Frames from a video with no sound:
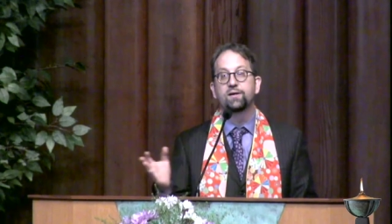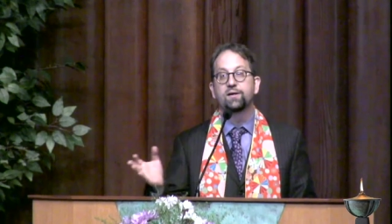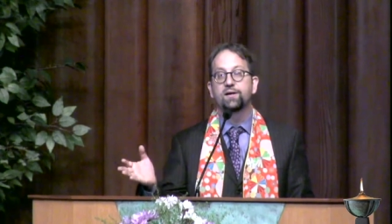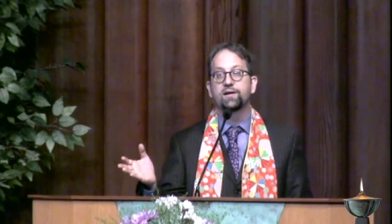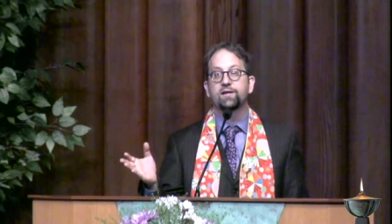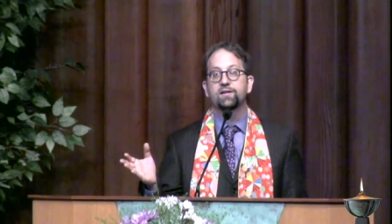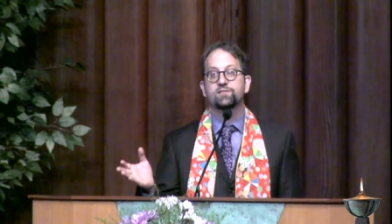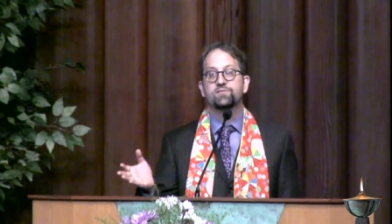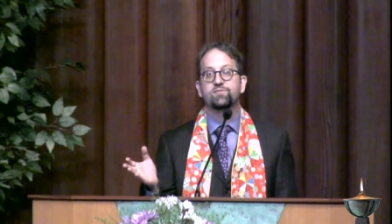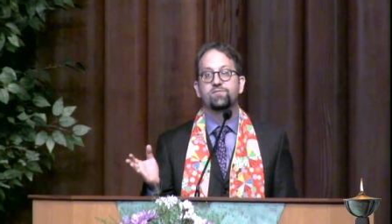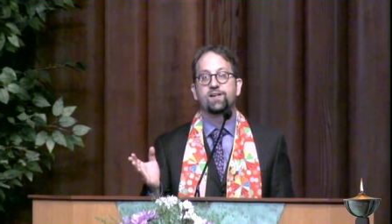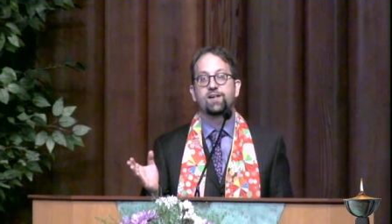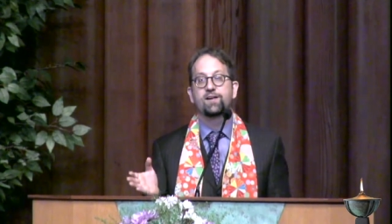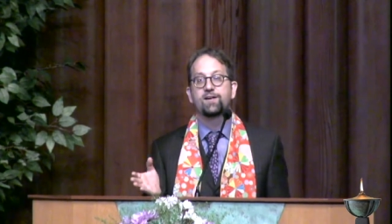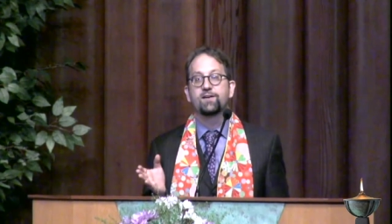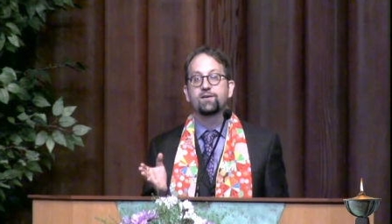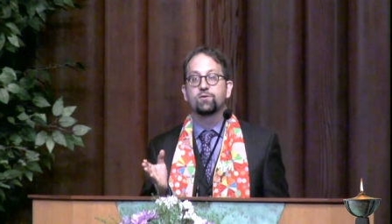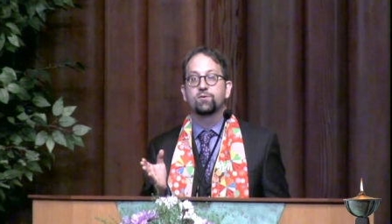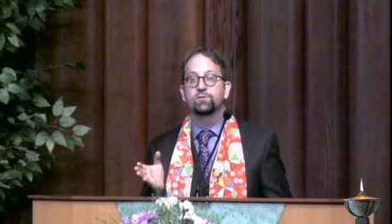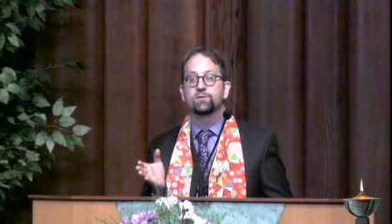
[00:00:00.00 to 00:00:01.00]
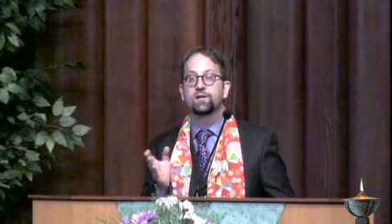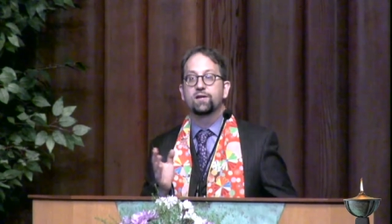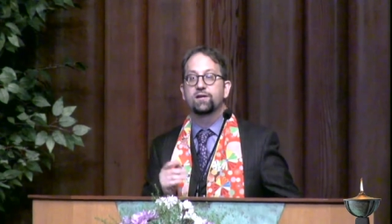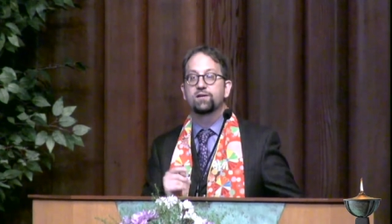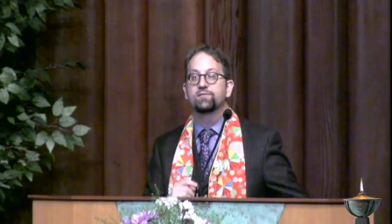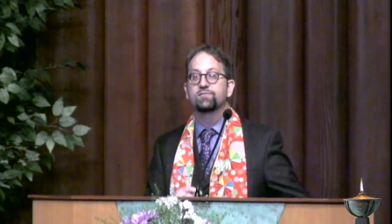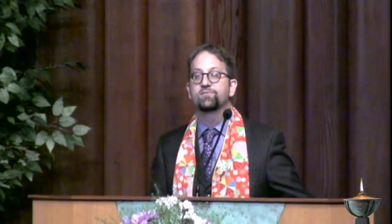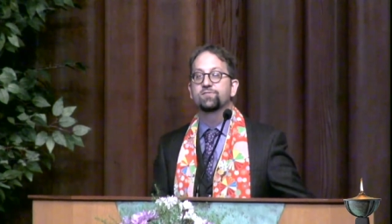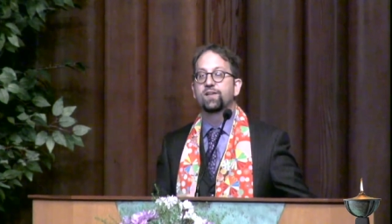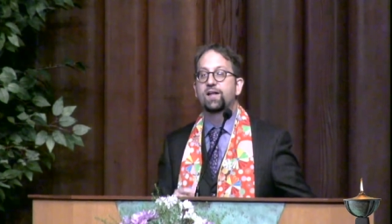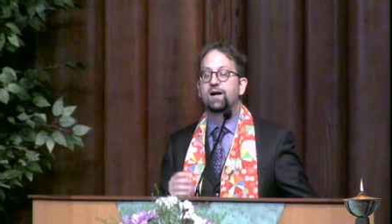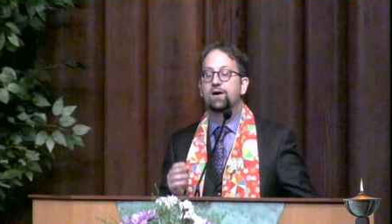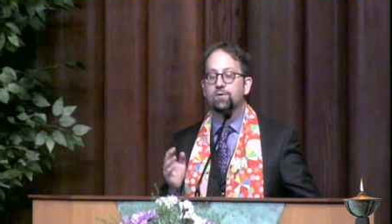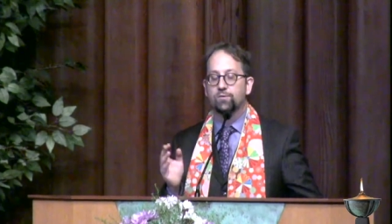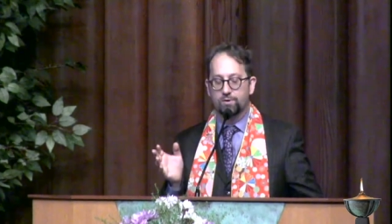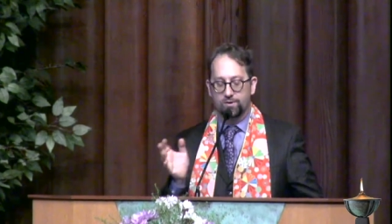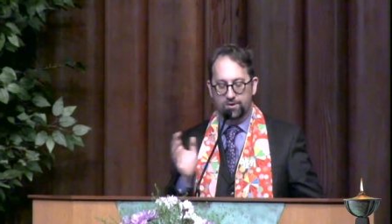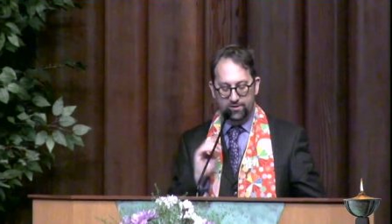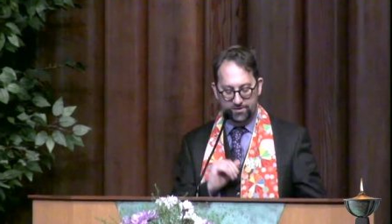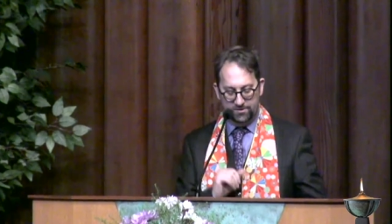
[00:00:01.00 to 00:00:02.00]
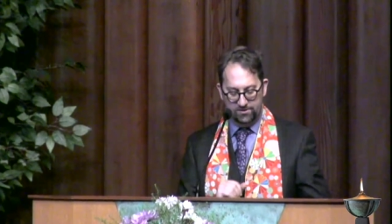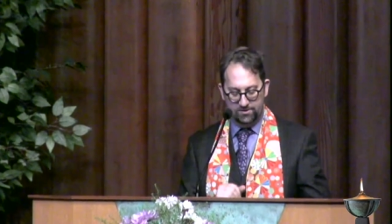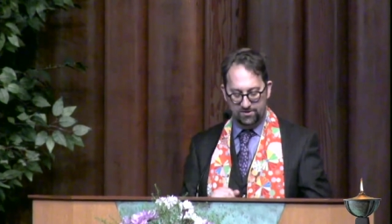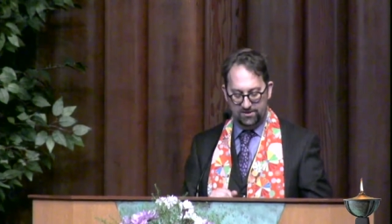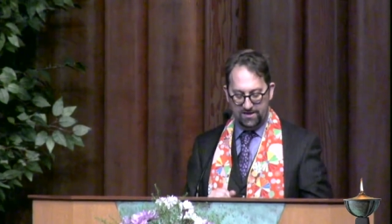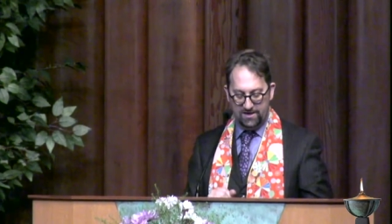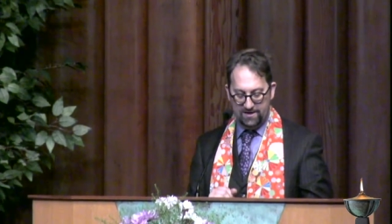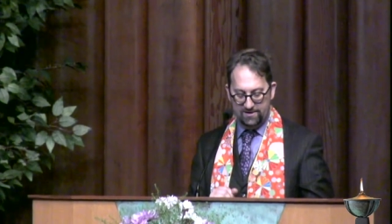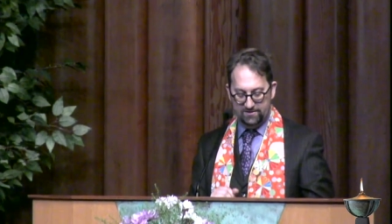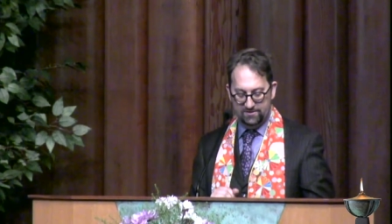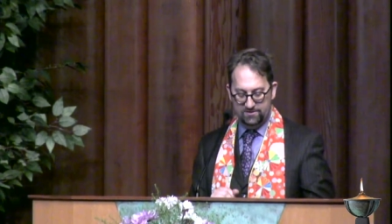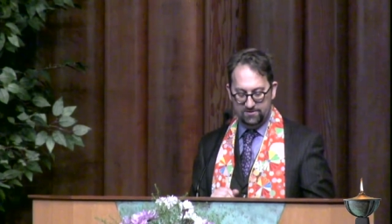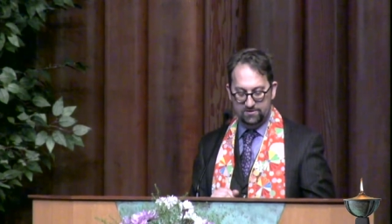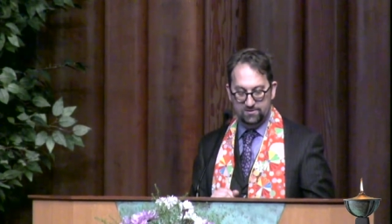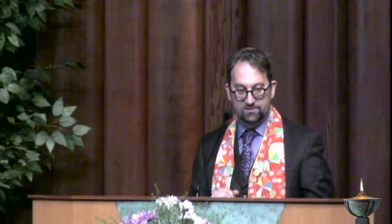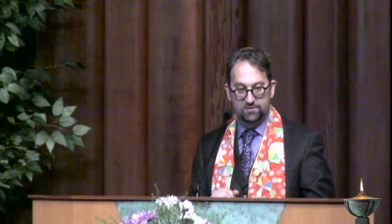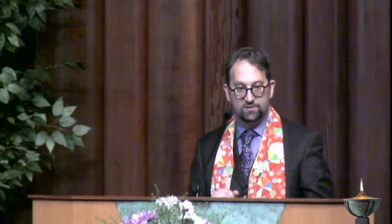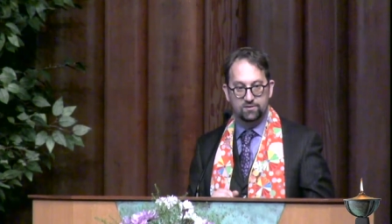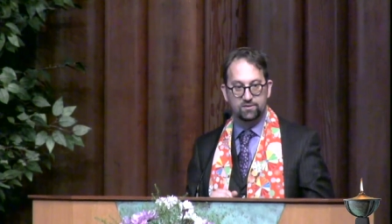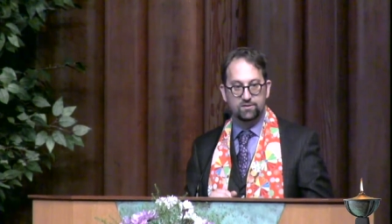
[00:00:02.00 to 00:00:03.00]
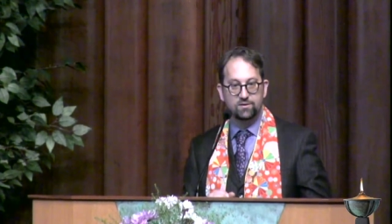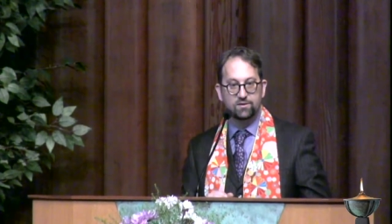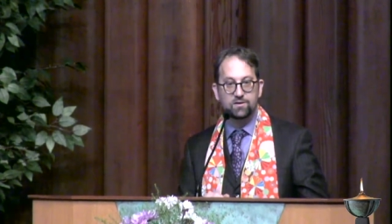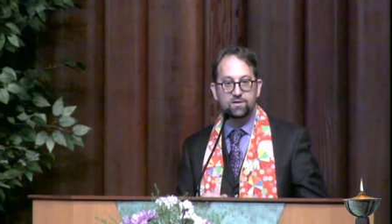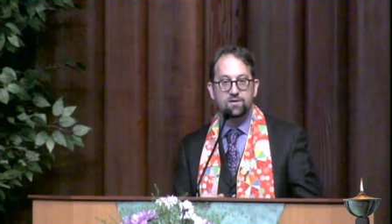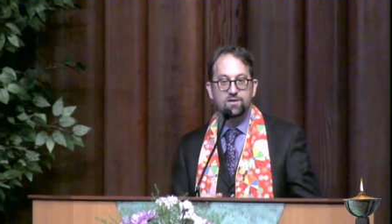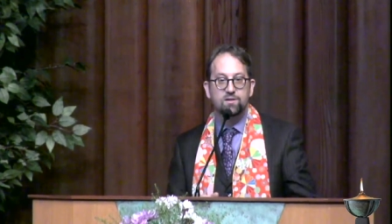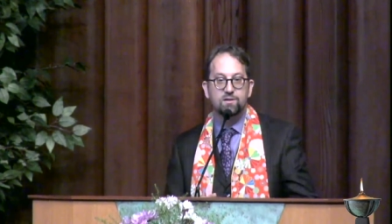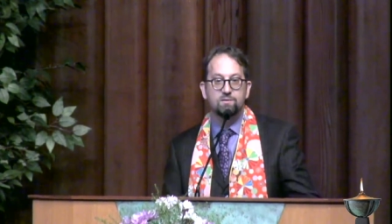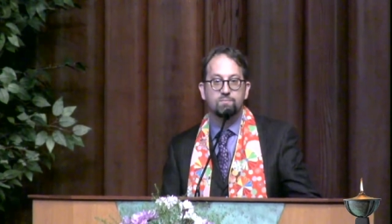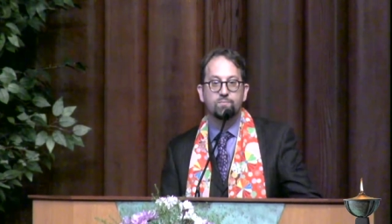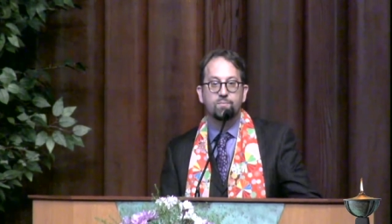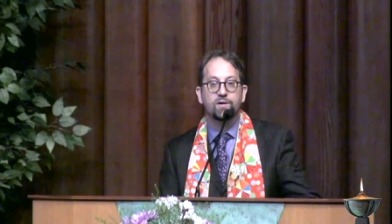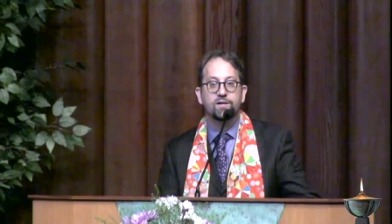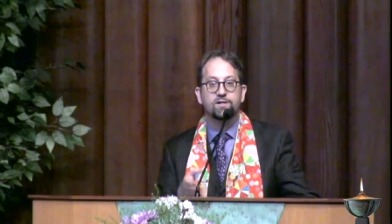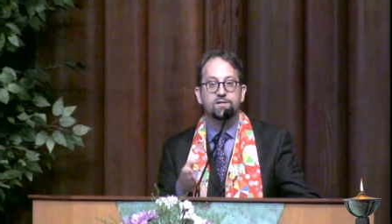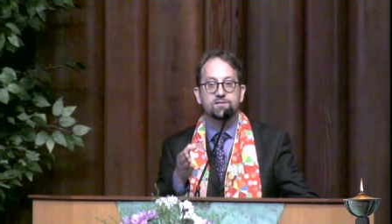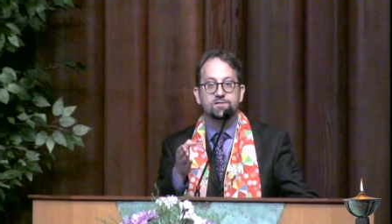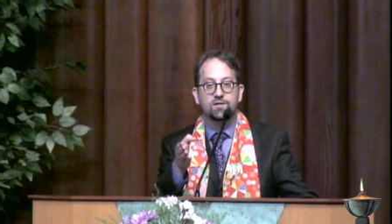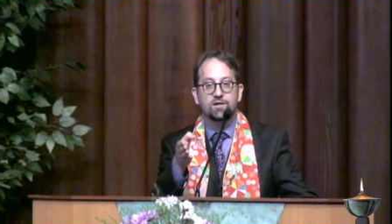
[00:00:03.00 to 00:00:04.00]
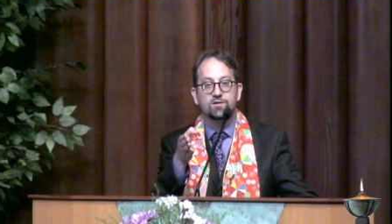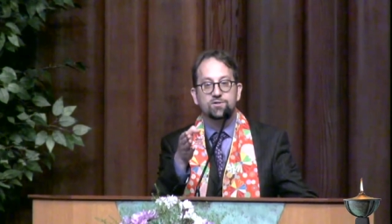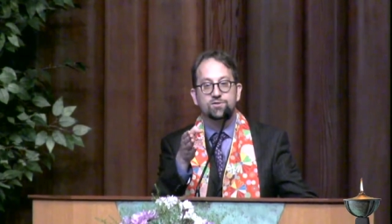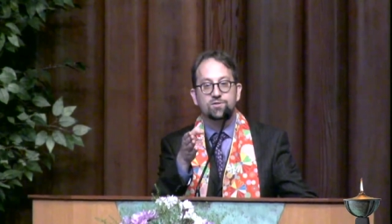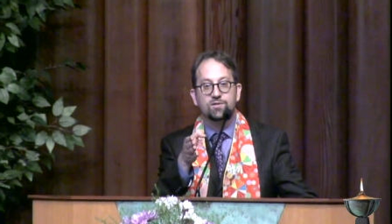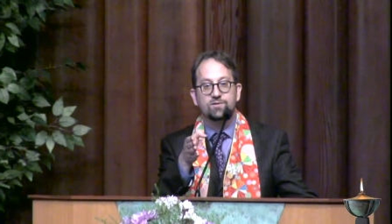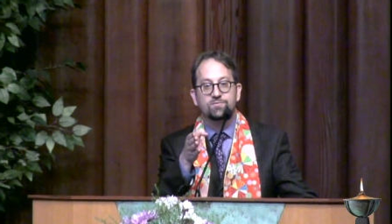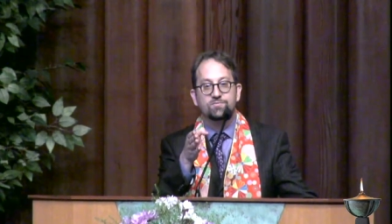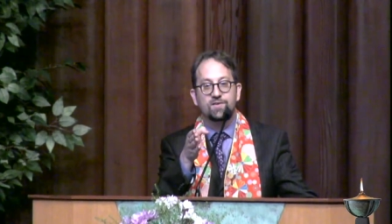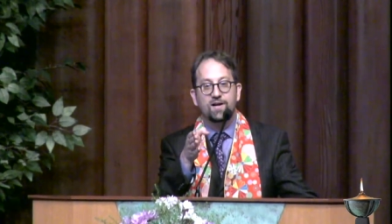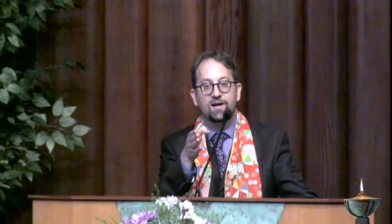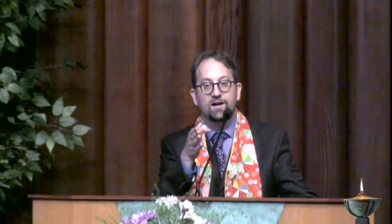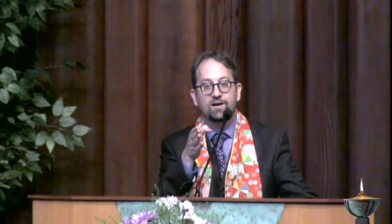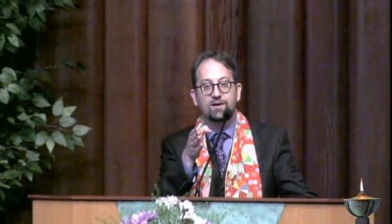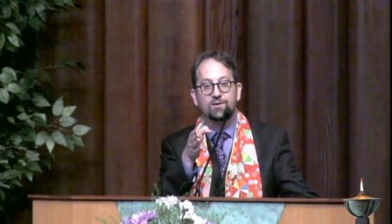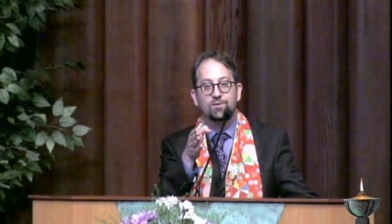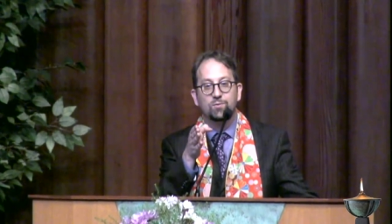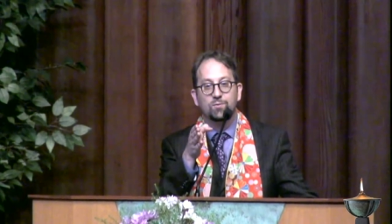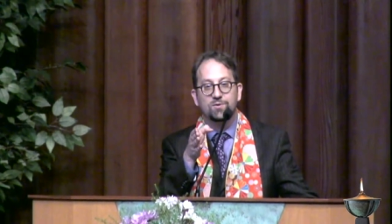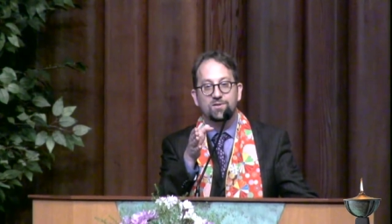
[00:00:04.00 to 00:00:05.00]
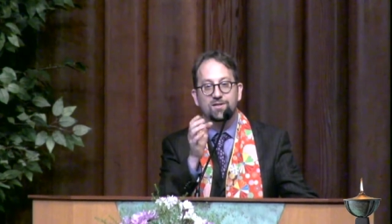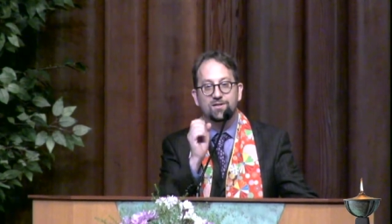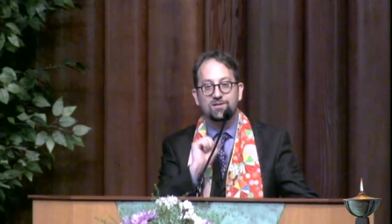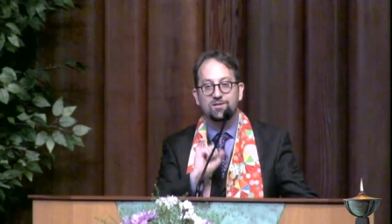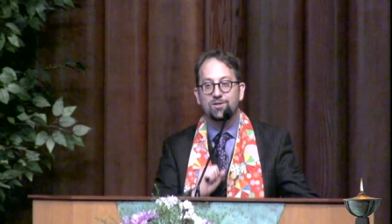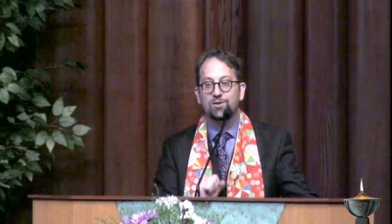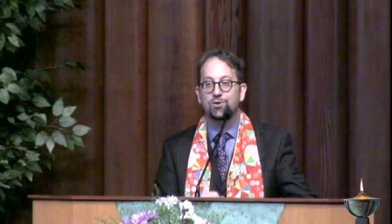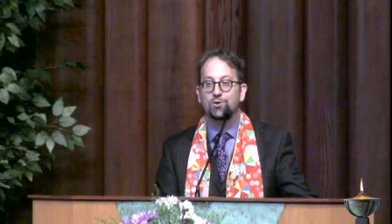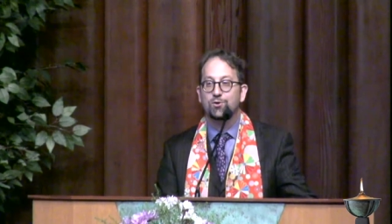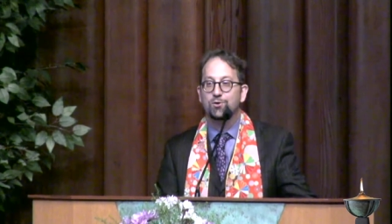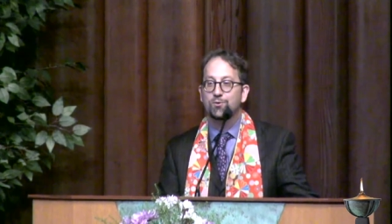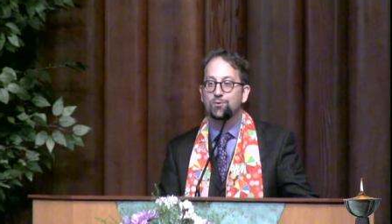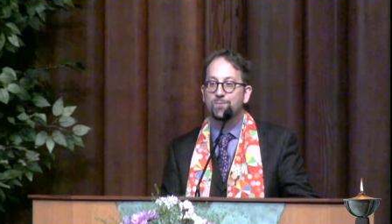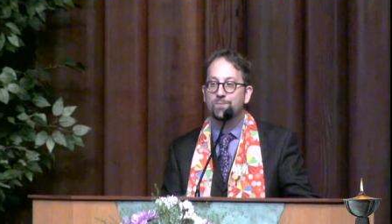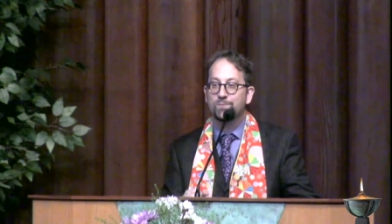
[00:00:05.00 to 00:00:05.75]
It is found in flowers, yes, but it is also found within you,